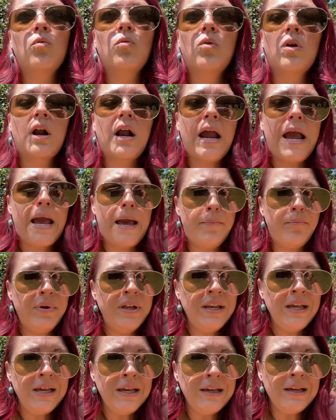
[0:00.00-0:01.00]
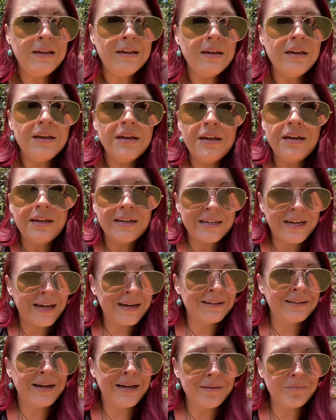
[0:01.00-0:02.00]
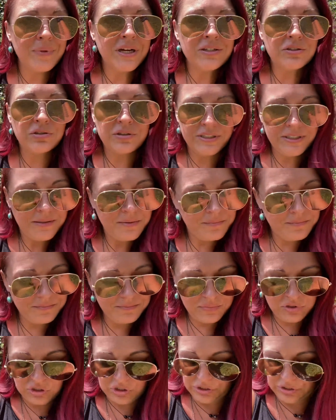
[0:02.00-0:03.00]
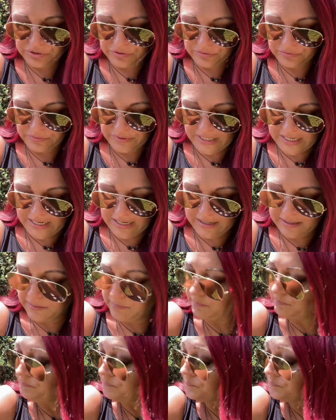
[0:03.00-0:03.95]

were happening, kind of like my trip to um,